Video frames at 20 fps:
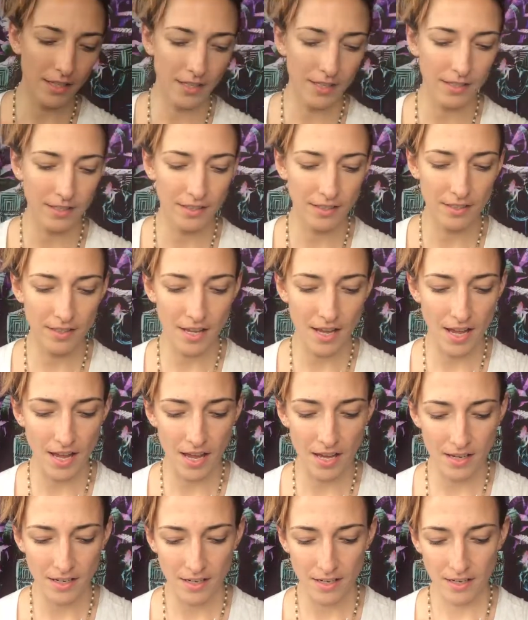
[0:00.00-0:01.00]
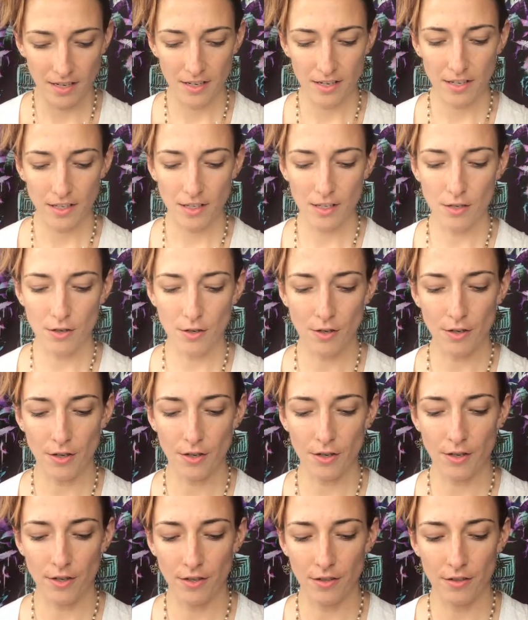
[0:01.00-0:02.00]
is that
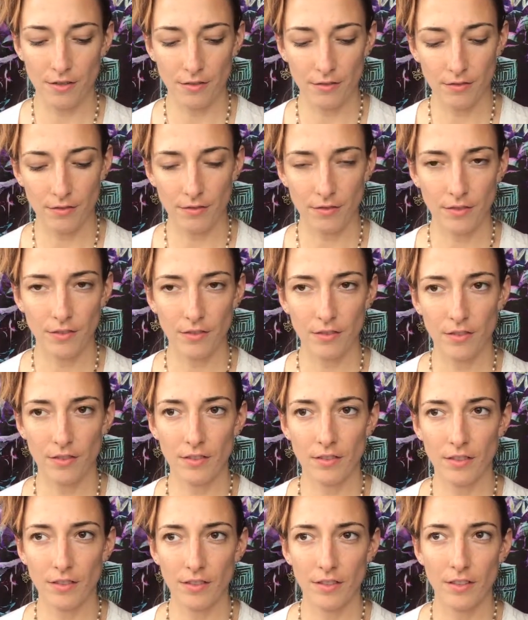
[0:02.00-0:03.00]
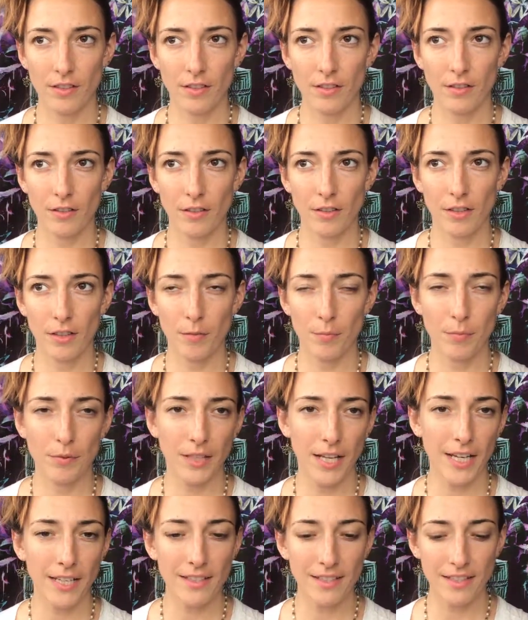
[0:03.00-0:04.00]
you're
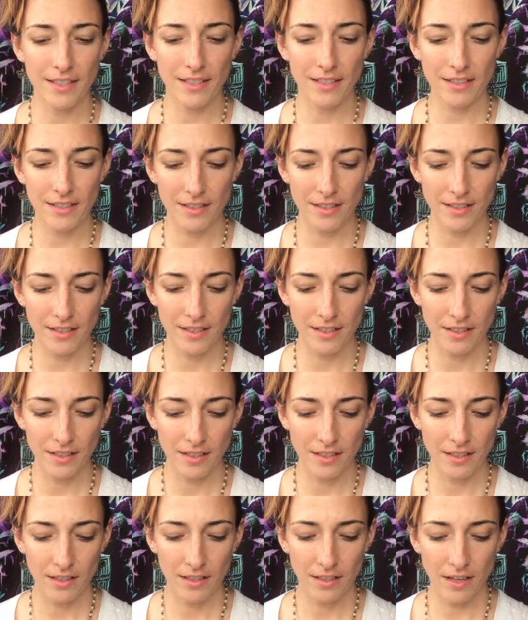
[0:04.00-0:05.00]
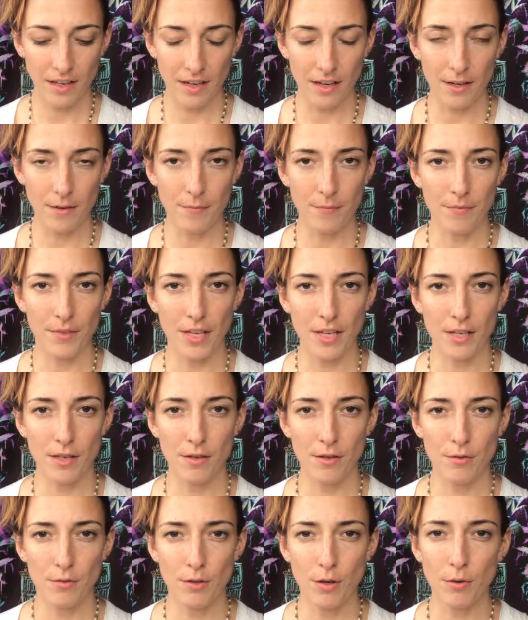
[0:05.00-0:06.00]
complacent, that
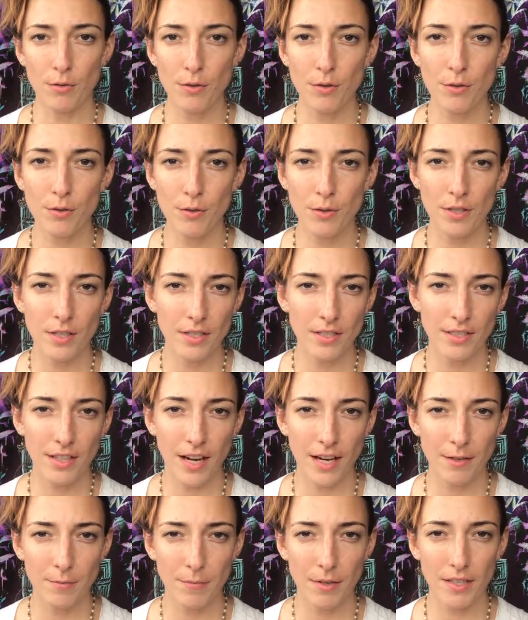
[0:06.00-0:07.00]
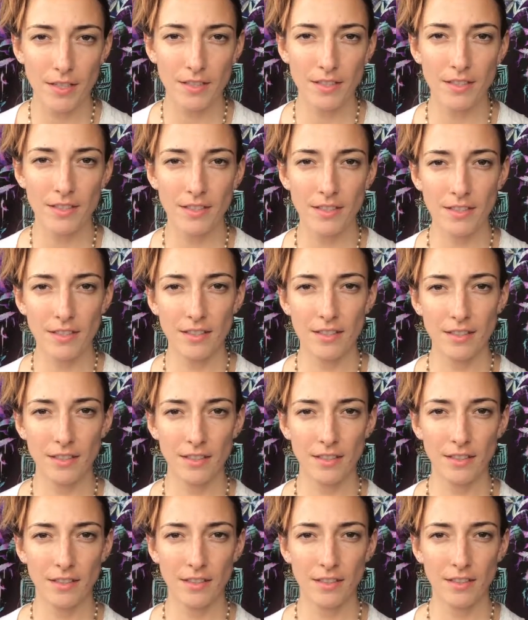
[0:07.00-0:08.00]
you don't do the assignments,
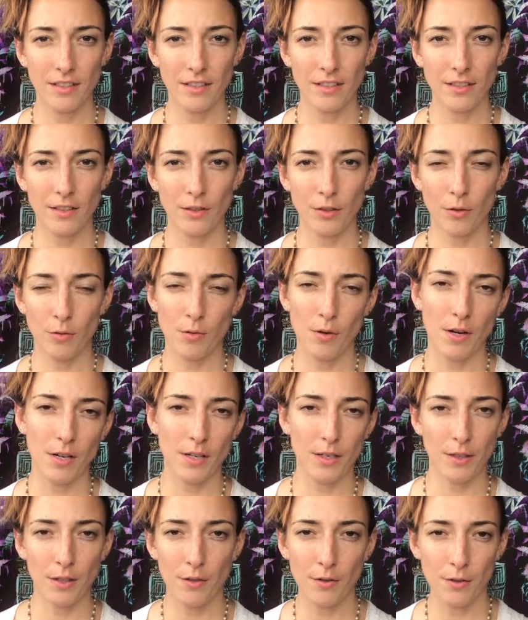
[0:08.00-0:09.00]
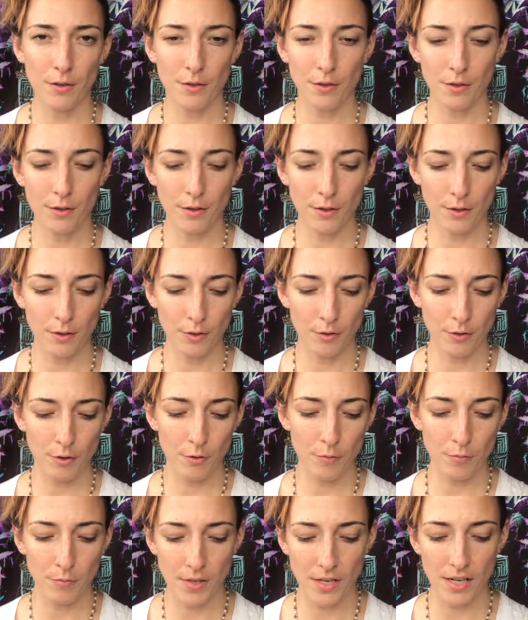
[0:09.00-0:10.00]
don't want to go to the
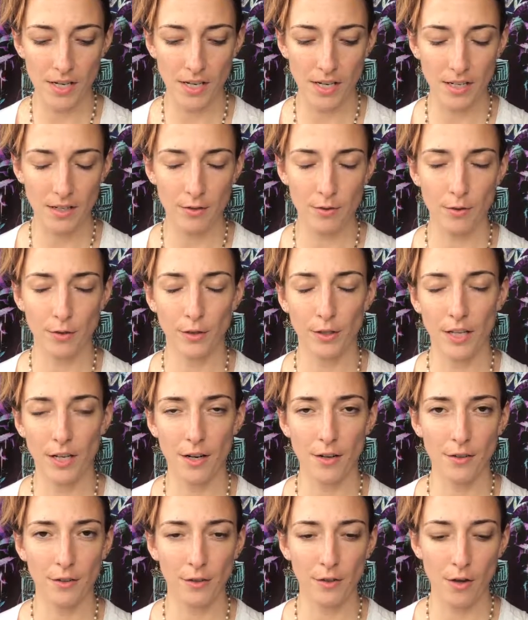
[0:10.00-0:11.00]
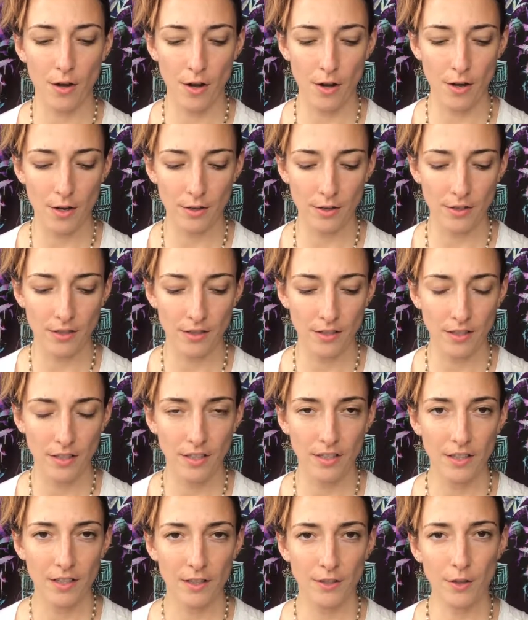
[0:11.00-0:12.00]
group meetings or get on the calls,
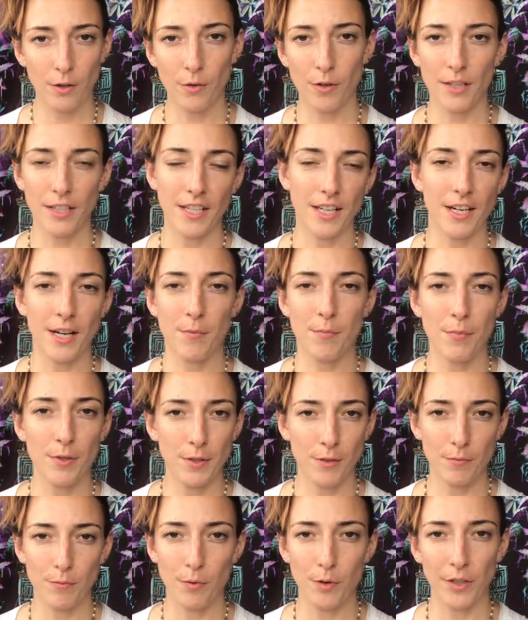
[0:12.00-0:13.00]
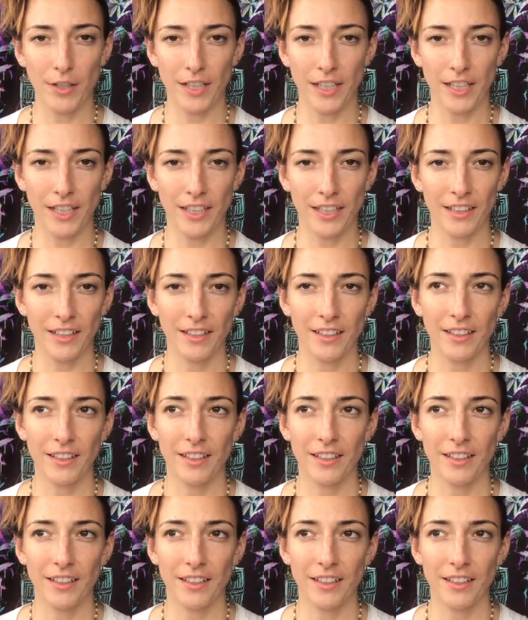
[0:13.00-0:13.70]
don't want to get up in the morning.